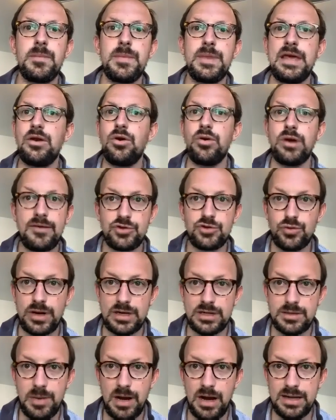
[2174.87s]
they don't have
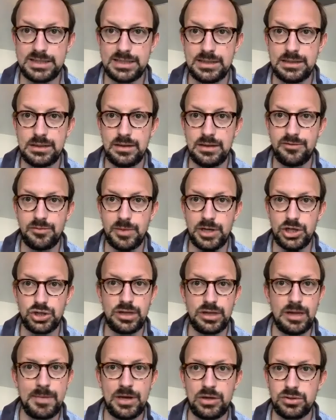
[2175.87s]
direct deposit information,
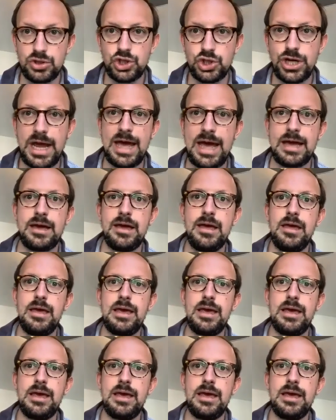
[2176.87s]
they mailed a check,